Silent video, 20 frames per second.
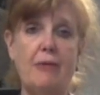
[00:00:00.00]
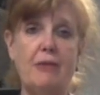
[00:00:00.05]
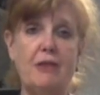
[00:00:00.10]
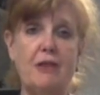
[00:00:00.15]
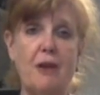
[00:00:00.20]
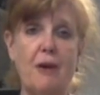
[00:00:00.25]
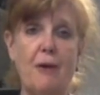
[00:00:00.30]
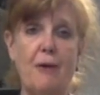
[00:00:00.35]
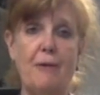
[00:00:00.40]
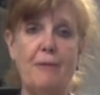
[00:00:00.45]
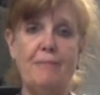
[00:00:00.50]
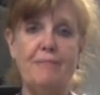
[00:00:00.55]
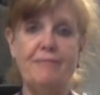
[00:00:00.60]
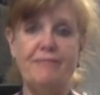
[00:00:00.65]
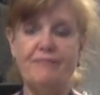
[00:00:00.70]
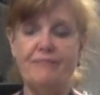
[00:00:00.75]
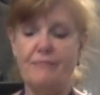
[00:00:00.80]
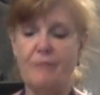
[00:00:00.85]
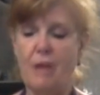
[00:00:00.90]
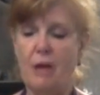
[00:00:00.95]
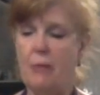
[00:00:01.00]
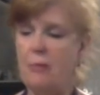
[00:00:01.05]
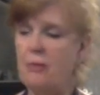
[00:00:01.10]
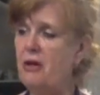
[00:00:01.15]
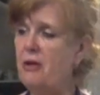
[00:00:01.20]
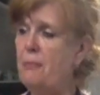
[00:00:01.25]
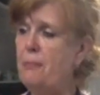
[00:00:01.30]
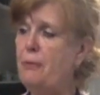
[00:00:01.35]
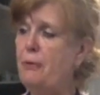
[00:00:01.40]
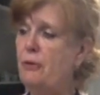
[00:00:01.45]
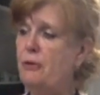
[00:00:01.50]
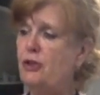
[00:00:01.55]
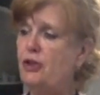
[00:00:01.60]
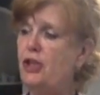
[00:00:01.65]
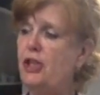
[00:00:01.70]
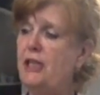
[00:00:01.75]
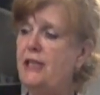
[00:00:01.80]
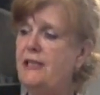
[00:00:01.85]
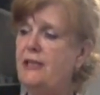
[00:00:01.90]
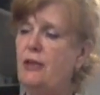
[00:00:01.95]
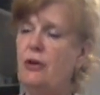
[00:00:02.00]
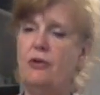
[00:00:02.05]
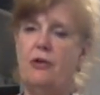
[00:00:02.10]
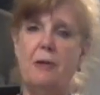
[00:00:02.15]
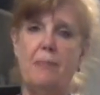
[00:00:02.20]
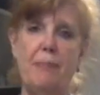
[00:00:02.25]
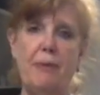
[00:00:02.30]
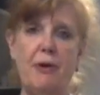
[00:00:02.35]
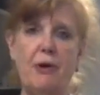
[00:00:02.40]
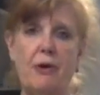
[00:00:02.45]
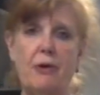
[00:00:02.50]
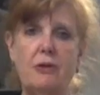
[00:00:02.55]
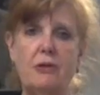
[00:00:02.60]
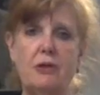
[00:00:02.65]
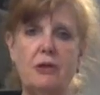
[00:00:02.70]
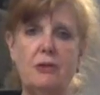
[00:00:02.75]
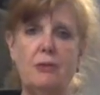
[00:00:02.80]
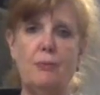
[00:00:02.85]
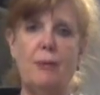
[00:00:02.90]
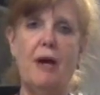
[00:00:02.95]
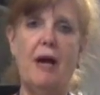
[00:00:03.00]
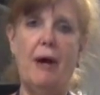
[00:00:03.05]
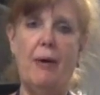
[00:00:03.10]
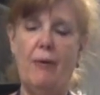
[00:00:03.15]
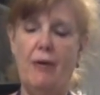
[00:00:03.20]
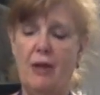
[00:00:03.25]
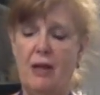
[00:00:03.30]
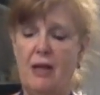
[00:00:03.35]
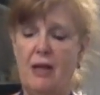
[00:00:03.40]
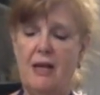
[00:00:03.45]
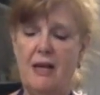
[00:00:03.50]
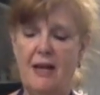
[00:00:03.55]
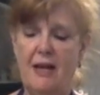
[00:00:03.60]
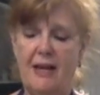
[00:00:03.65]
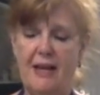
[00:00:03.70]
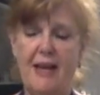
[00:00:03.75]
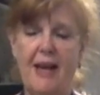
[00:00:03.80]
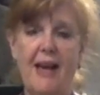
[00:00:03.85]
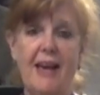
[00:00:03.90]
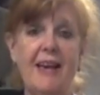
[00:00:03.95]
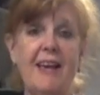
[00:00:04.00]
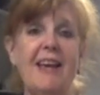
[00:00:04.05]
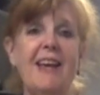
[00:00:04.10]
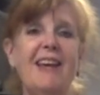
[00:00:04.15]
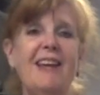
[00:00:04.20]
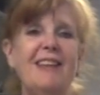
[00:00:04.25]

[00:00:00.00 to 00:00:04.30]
So I'm going to put cheese on the burgers as well, okay?